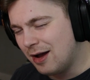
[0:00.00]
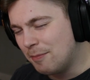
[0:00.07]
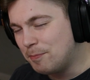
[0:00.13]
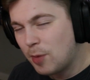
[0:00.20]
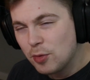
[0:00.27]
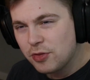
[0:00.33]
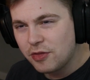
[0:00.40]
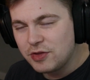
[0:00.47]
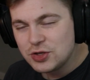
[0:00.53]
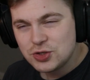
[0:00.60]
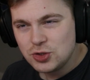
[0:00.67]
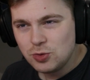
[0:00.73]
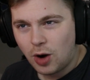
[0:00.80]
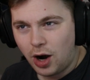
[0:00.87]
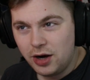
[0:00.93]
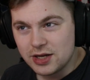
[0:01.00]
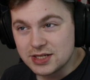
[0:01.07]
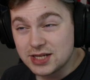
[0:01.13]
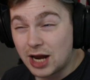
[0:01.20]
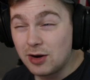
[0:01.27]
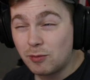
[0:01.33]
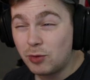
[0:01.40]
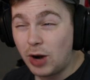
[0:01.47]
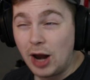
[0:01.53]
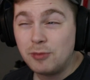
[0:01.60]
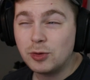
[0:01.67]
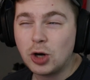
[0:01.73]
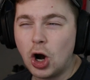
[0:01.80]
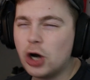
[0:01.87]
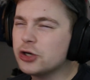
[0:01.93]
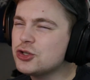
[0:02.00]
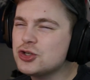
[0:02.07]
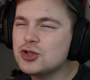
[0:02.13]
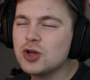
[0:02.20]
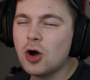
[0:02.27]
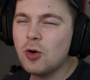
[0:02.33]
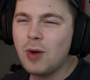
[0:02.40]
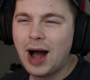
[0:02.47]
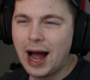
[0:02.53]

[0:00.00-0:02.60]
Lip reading: Both of these two artists, I regard so